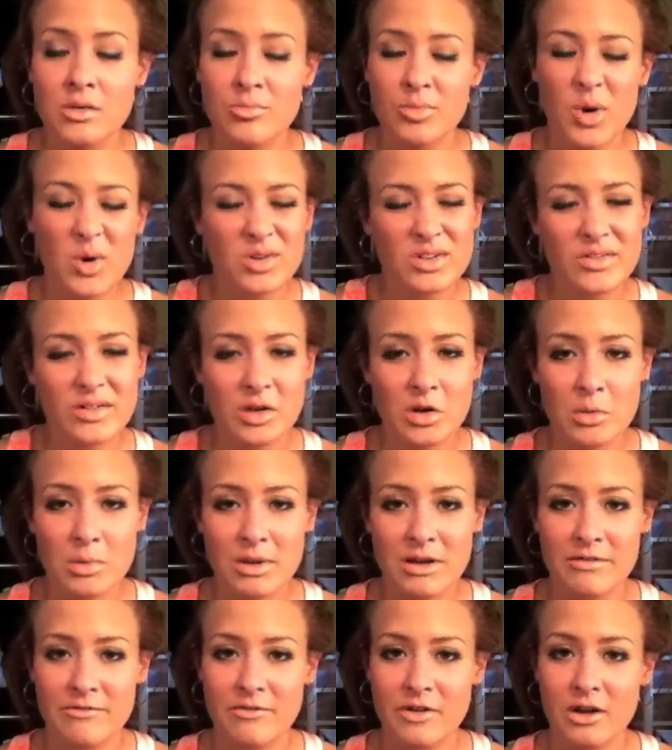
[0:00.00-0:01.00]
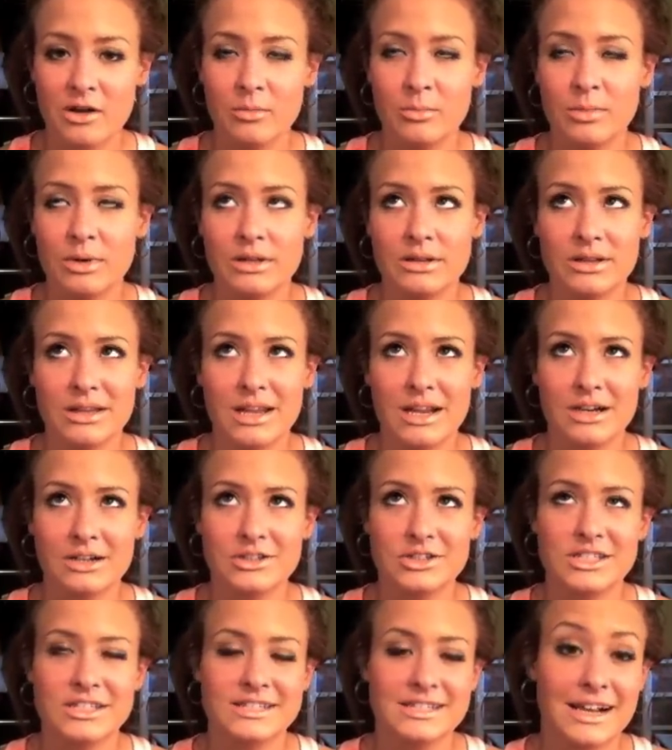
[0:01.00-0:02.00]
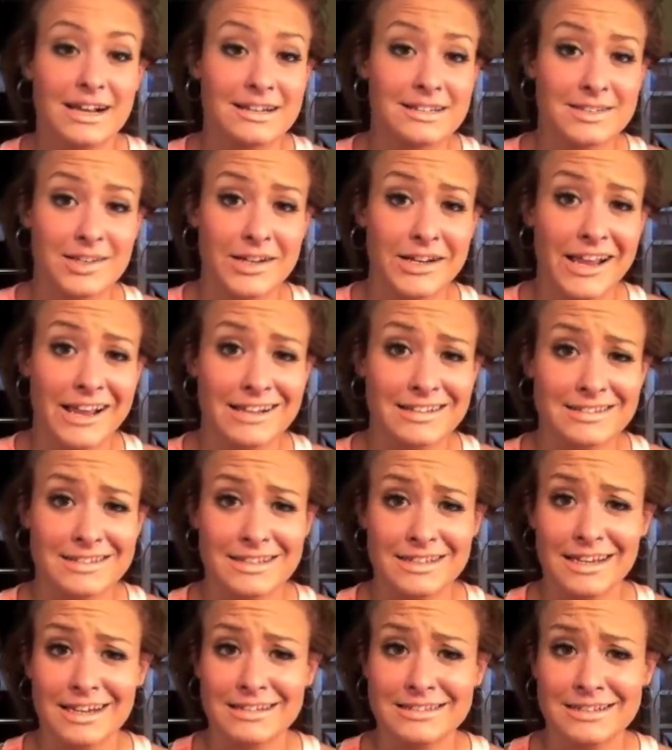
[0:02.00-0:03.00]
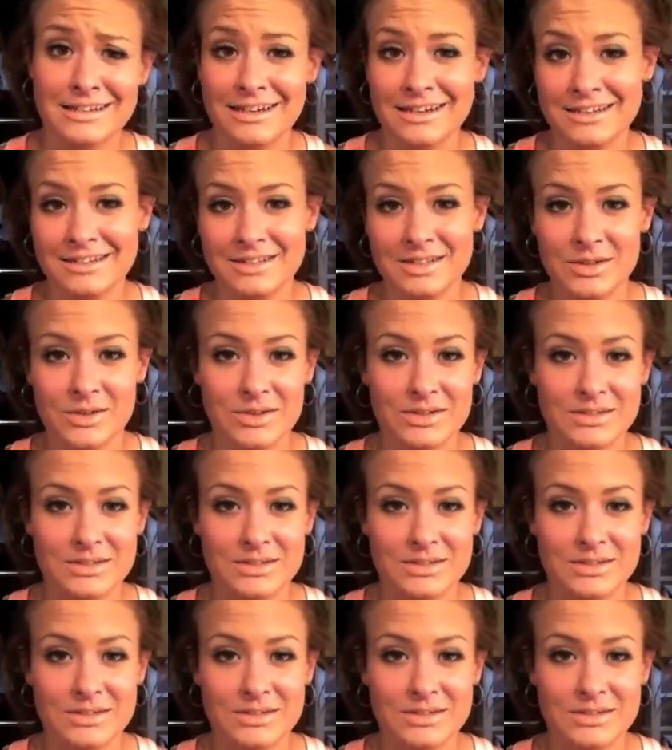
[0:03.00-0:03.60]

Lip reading: poked a little bit of fun, but they are just kind of sarcastic as it is, so